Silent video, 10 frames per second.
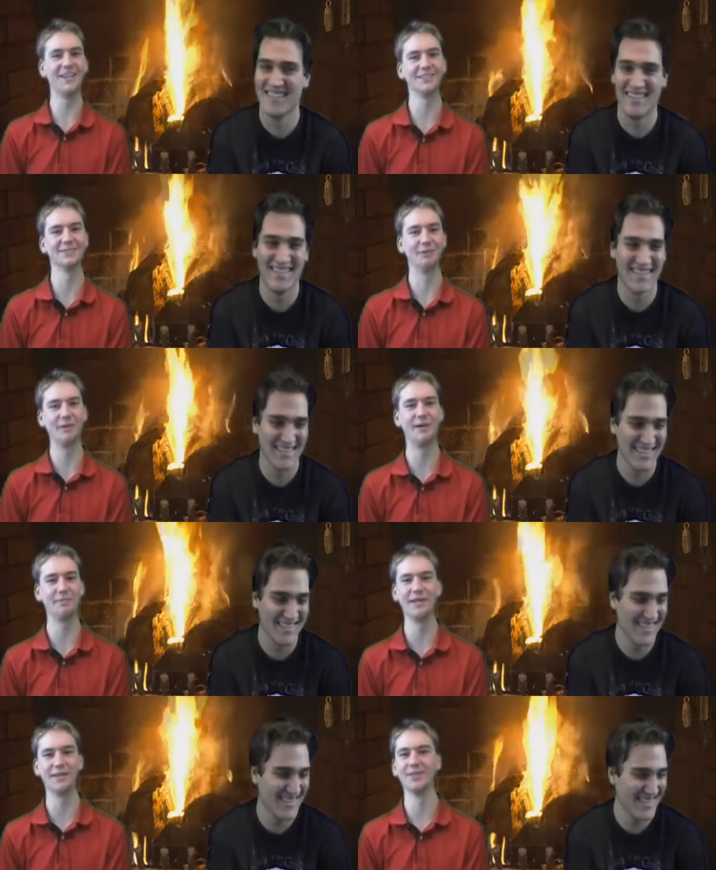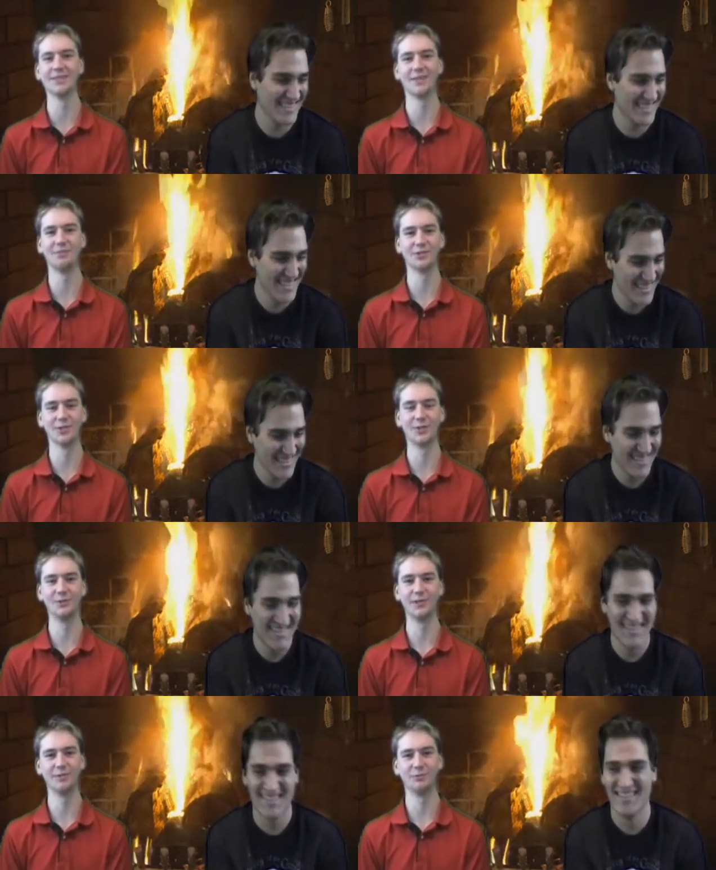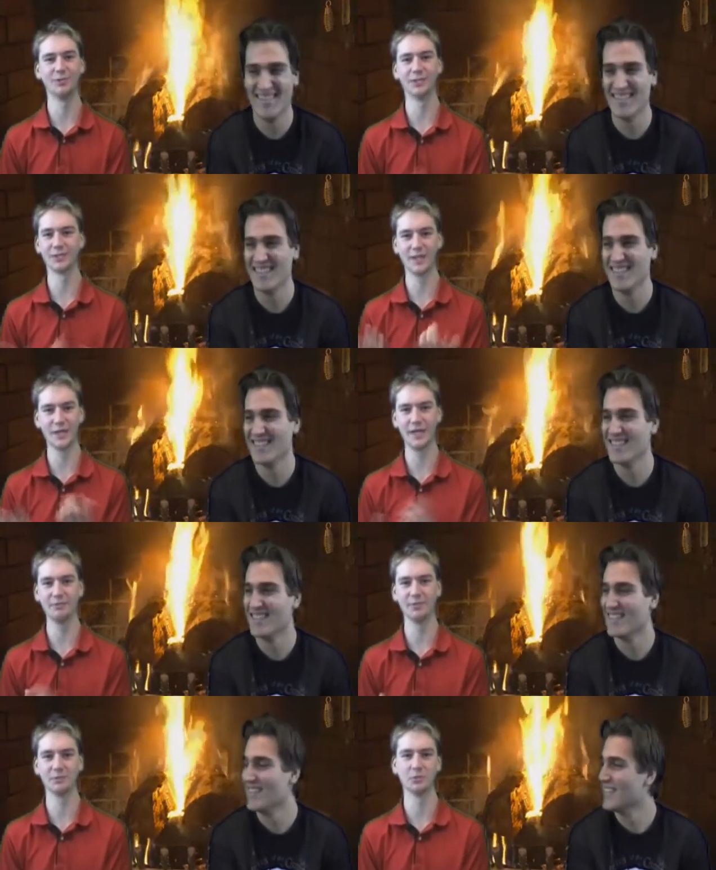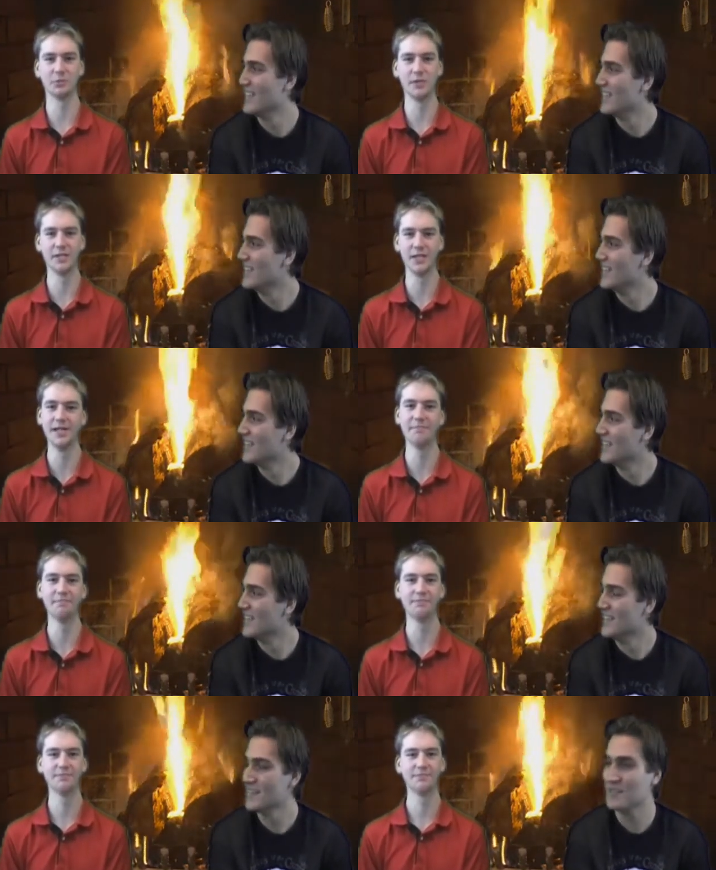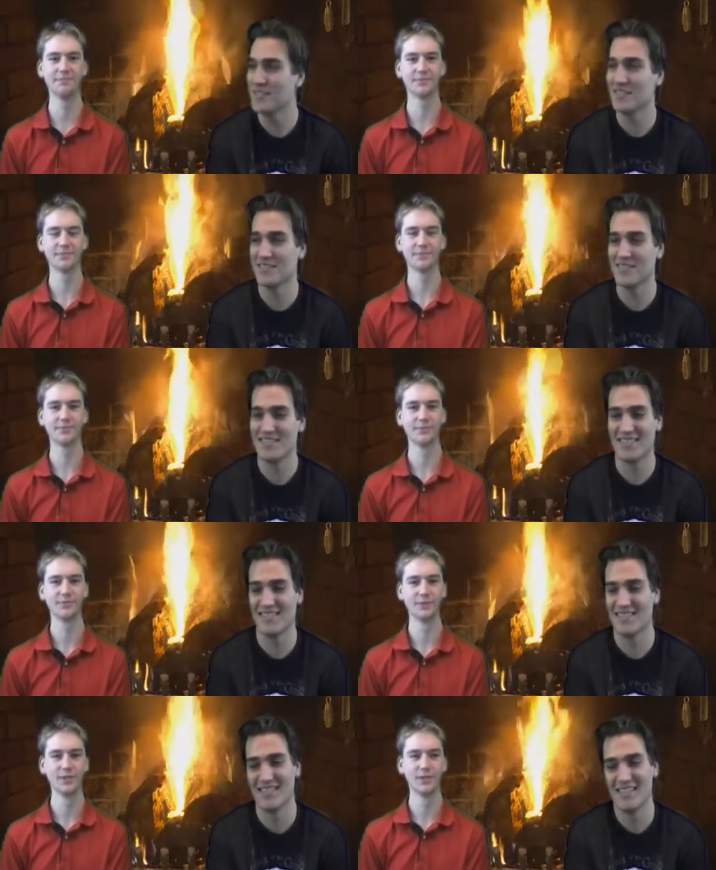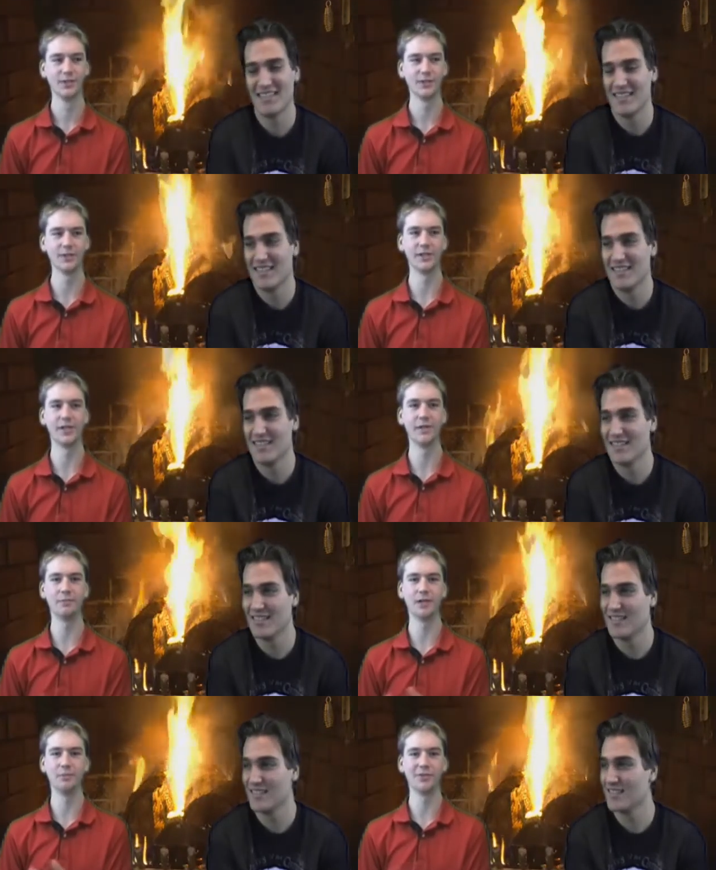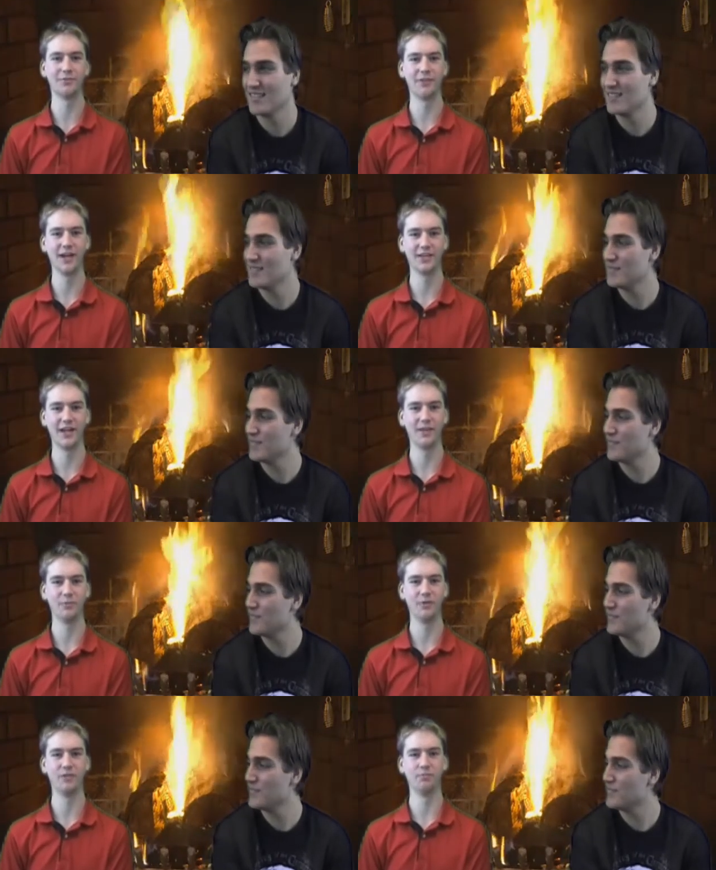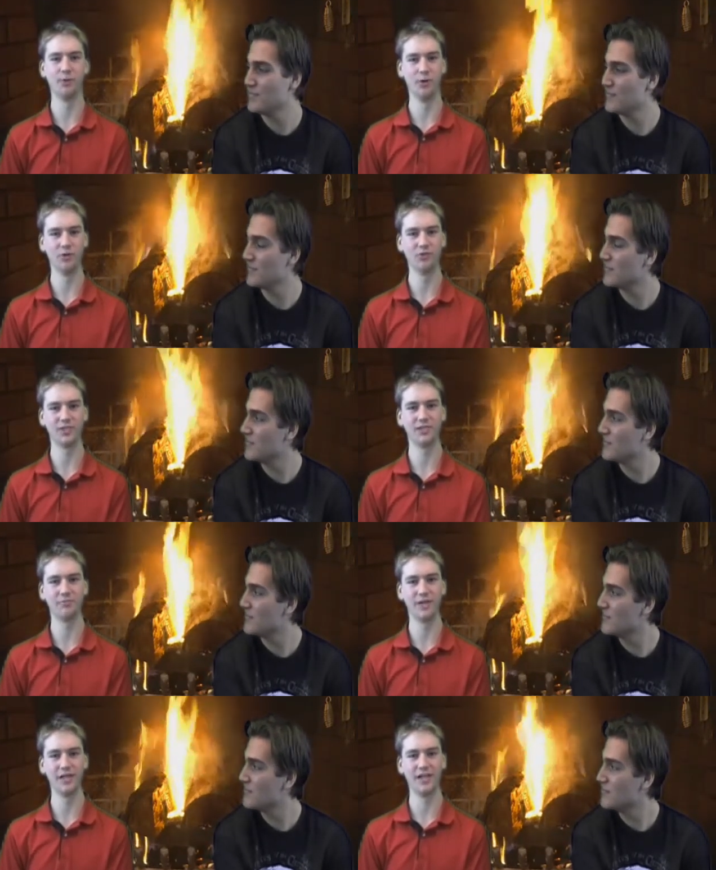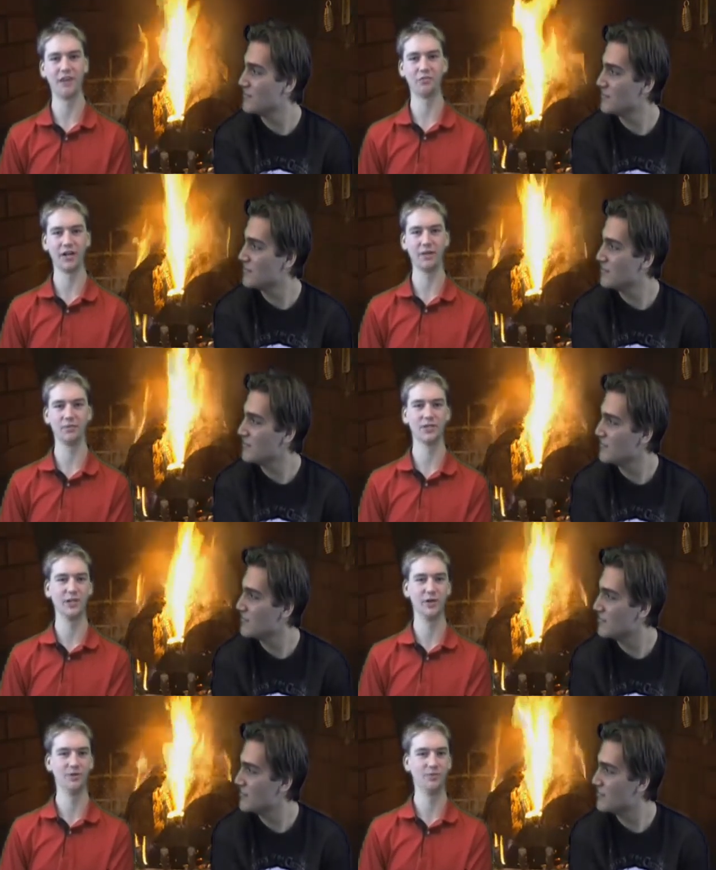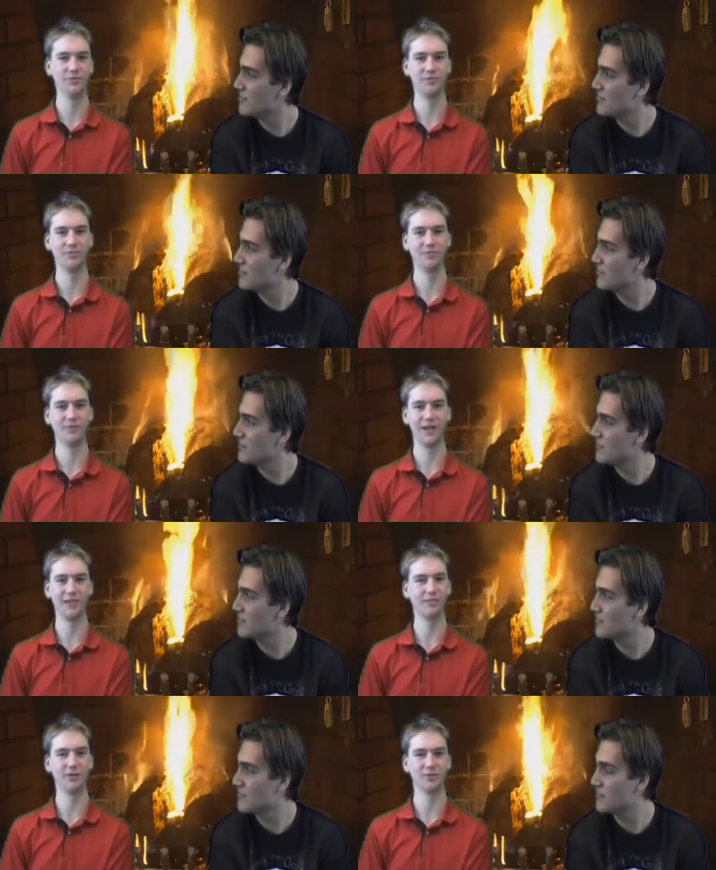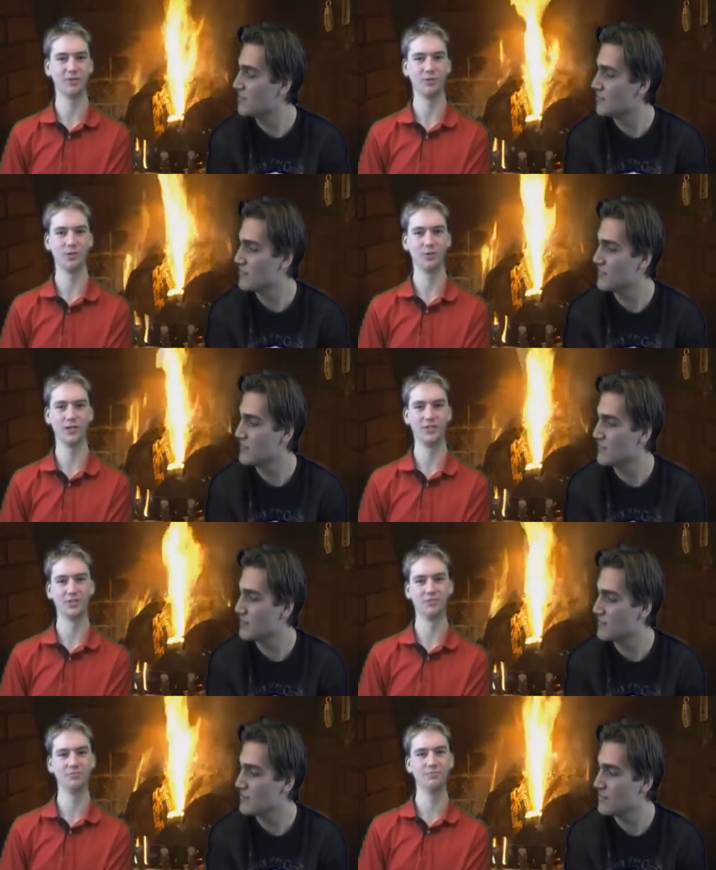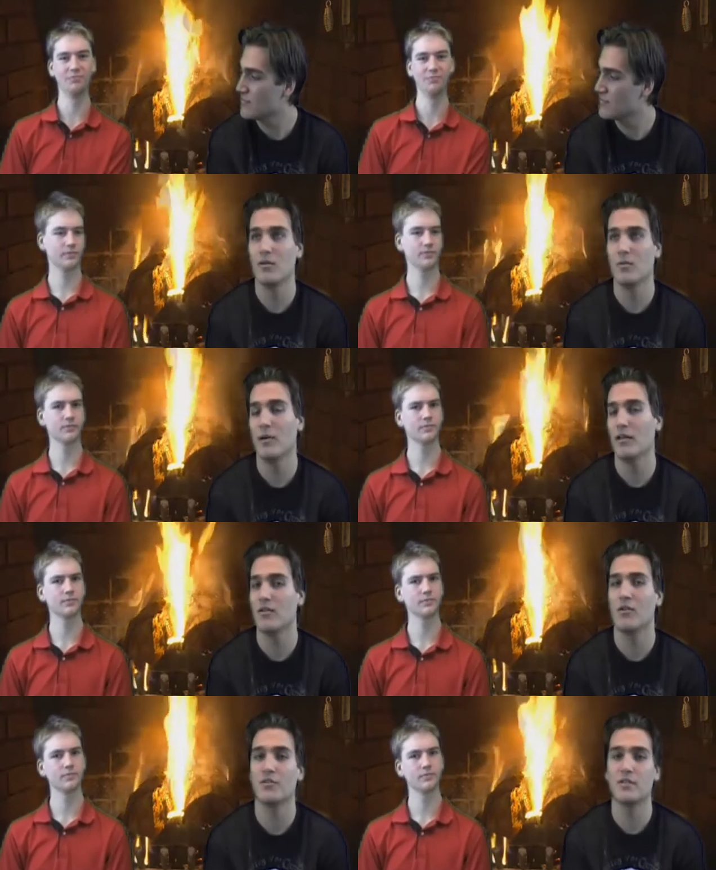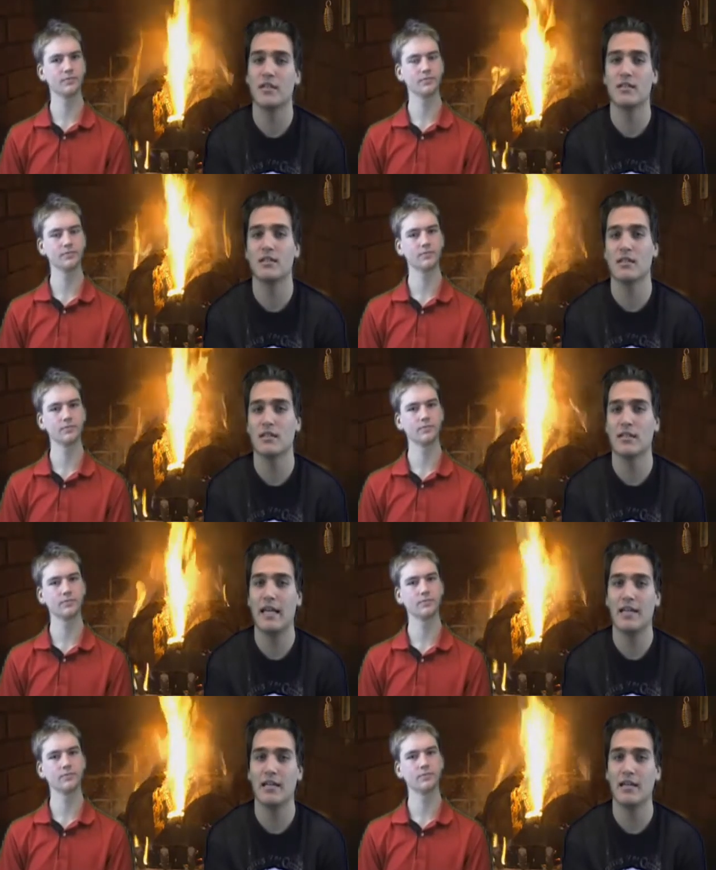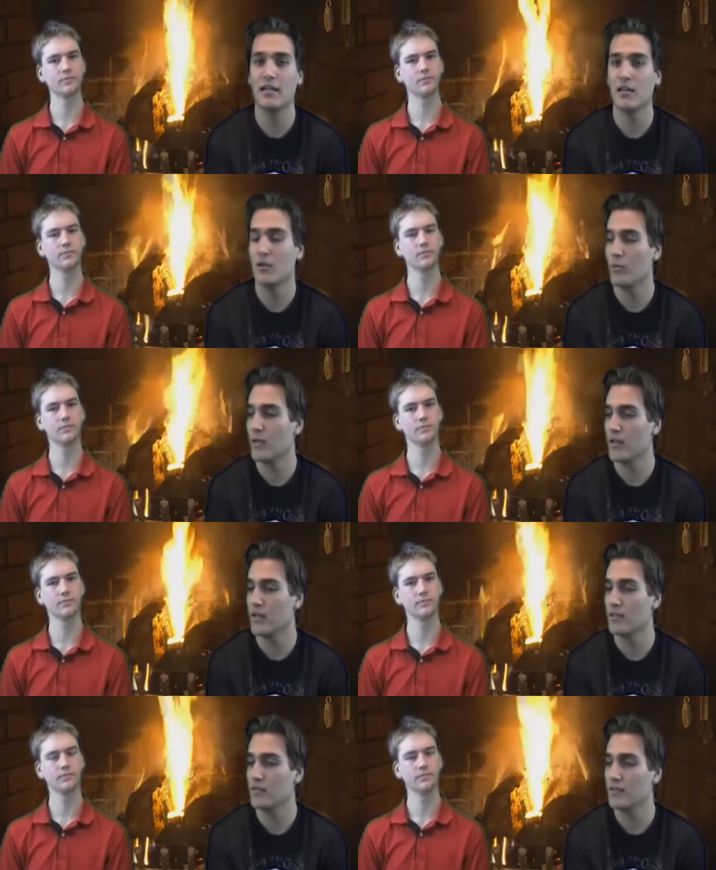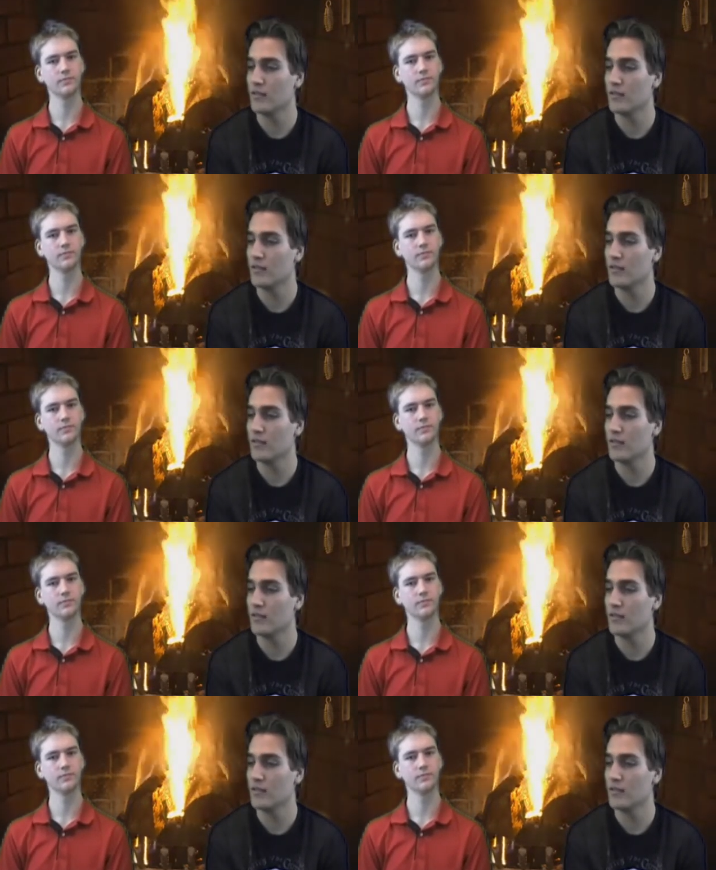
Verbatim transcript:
Speaker 1: reason for me to be in this episode. We we just kind of gave you some screen time. Yeah. So it keeps up with the fact that we both of us have been in every episode, like even if there's no real reason we had an alternate uh, ending where